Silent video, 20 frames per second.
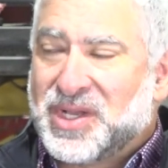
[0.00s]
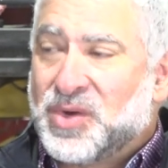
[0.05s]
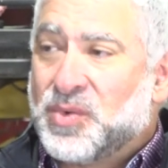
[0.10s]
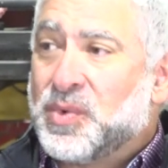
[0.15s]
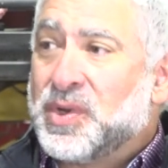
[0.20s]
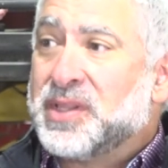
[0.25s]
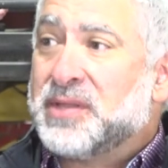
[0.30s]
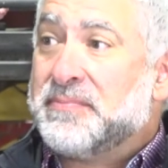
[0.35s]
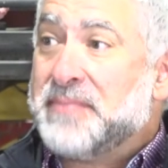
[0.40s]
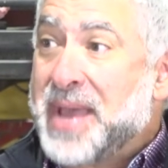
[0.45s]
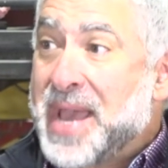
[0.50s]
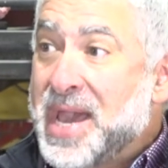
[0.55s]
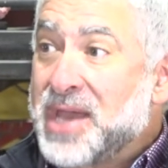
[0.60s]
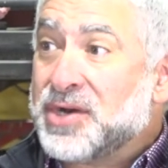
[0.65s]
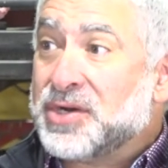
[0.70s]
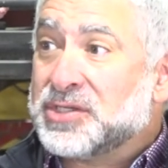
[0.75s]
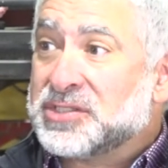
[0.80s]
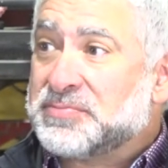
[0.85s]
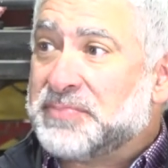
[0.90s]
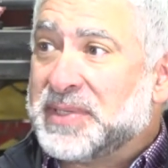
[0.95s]
Well, it
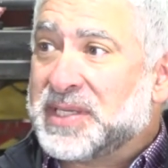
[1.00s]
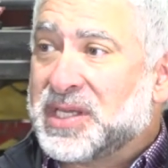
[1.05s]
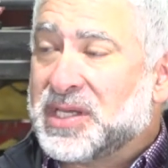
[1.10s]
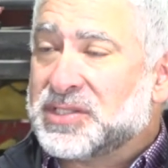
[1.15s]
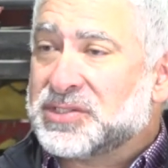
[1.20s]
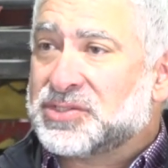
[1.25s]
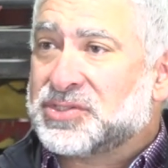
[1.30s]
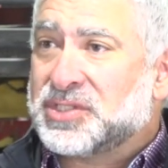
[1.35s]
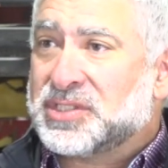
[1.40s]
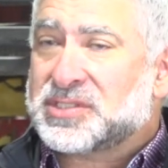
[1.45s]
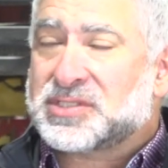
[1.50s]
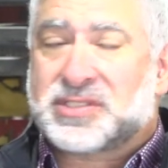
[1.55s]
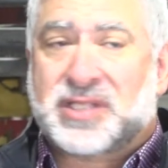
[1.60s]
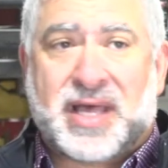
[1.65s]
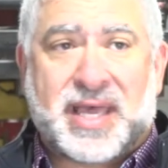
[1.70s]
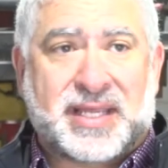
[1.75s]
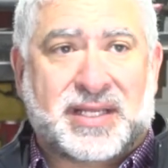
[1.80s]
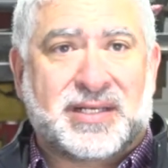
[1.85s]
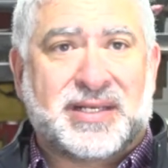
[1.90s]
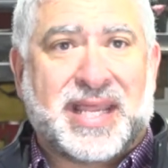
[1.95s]
matters because just
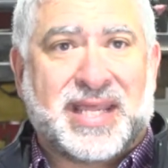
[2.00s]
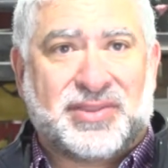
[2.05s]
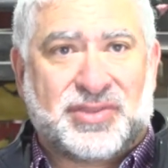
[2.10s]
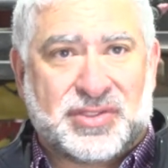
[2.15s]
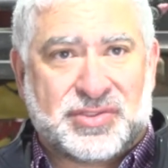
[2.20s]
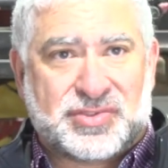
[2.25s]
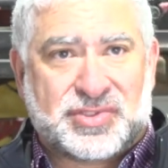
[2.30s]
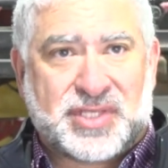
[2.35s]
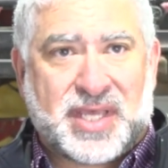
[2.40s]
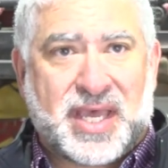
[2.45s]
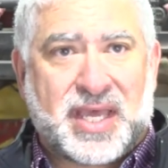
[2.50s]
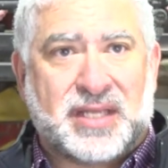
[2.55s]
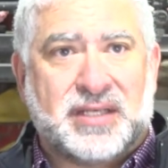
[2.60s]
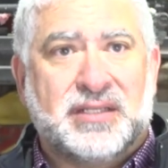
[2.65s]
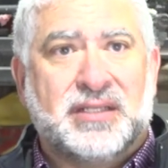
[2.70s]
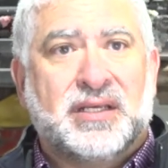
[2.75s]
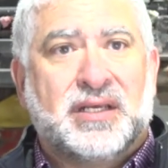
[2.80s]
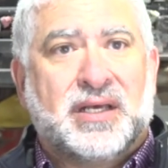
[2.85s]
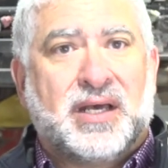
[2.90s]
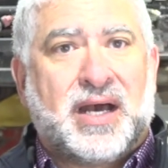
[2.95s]
like Nathan said,
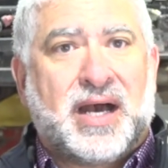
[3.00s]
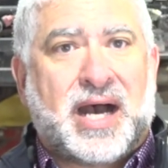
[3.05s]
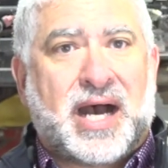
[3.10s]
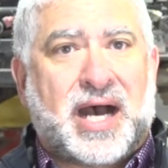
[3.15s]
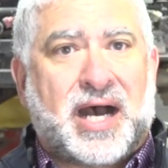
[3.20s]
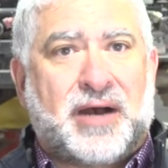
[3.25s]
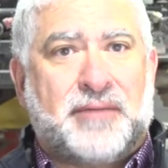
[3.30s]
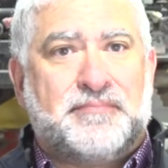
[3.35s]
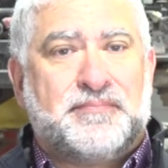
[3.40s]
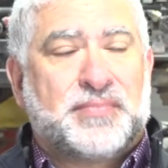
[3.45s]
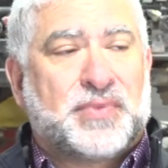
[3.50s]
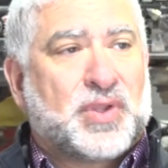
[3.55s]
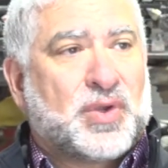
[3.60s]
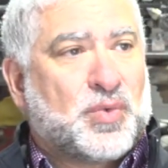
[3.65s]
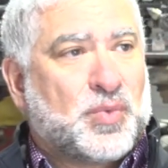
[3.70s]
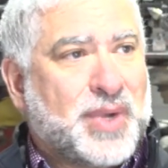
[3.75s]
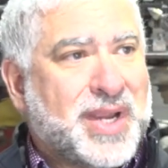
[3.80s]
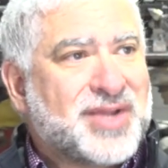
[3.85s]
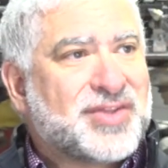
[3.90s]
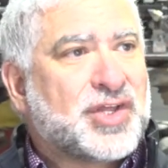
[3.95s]
uh,
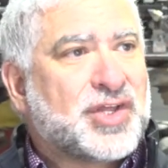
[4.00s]
we are